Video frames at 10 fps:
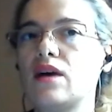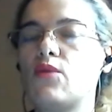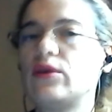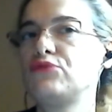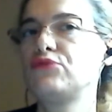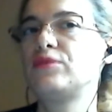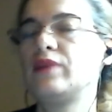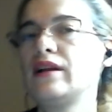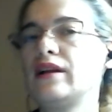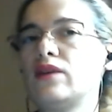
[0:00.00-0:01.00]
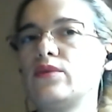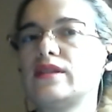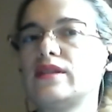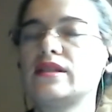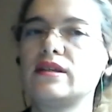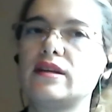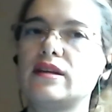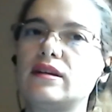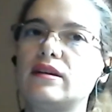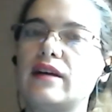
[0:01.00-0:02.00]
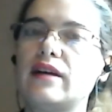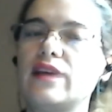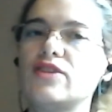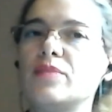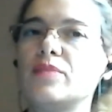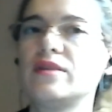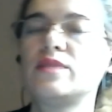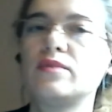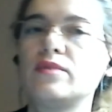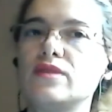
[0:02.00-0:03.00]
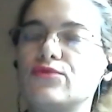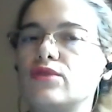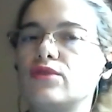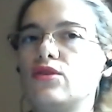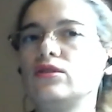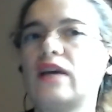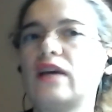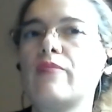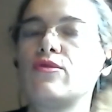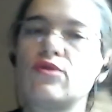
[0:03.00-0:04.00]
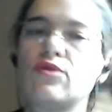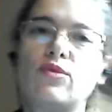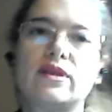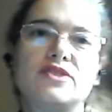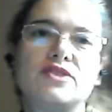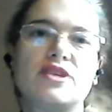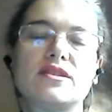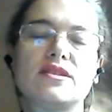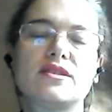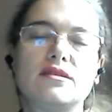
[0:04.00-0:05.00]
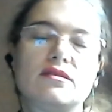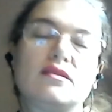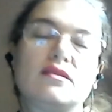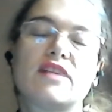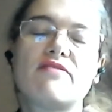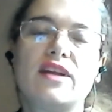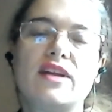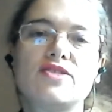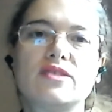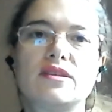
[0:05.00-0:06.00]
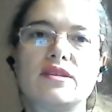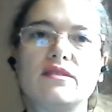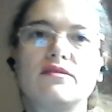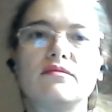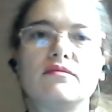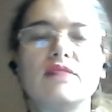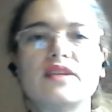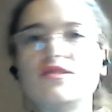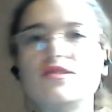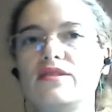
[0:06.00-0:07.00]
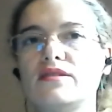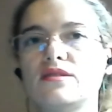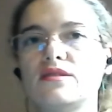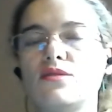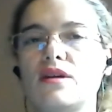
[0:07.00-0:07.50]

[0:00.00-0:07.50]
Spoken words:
Were you familiar with Agile Principles for a long time, or was just a revelation in the last years?